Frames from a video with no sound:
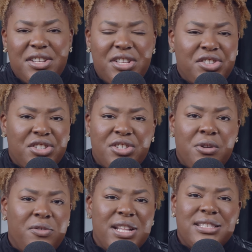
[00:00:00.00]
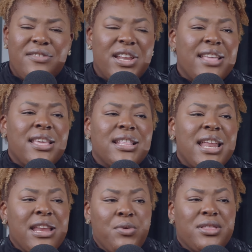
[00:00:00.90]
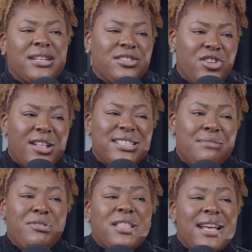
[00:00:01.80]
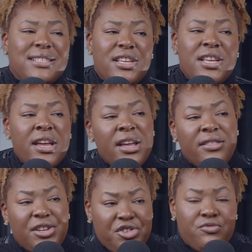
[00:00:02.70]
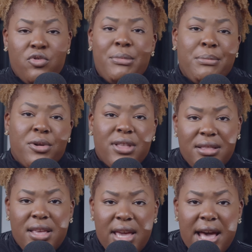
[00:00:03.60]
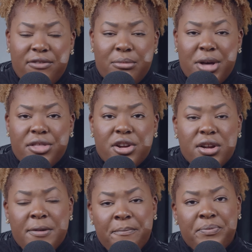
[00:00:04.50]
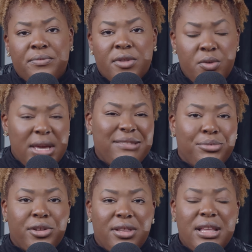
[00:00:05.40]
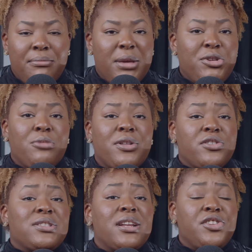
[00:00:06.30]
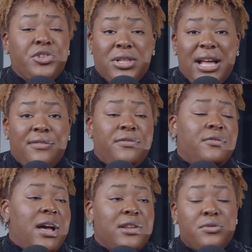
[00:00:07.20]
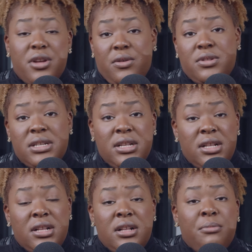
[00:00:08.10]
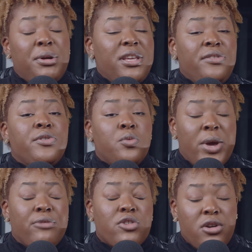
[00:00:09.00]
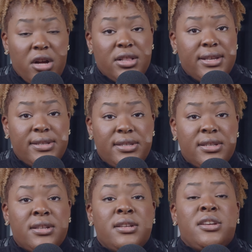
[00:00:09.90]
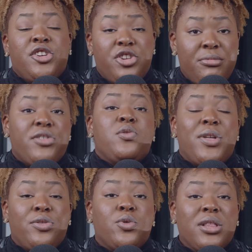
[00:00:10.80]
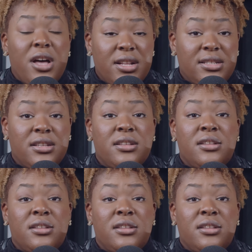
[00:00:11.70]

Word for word: it's just so offensive and i think that anyone that's not sympathizing they should remember that they have a mother who gave birth to them maybe your mother is not in your life i don't know but either way regardless your mother went through a lot